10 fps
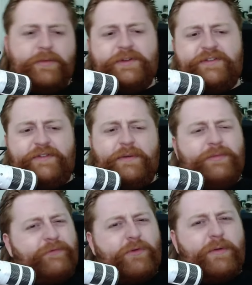was Film
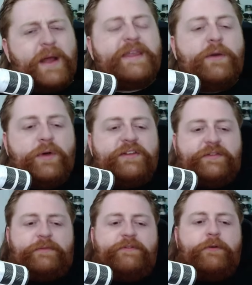Forum. I think it was
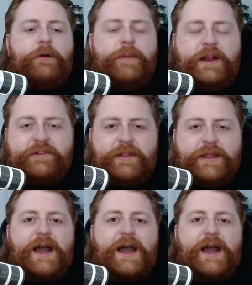Film Forum. And I saw The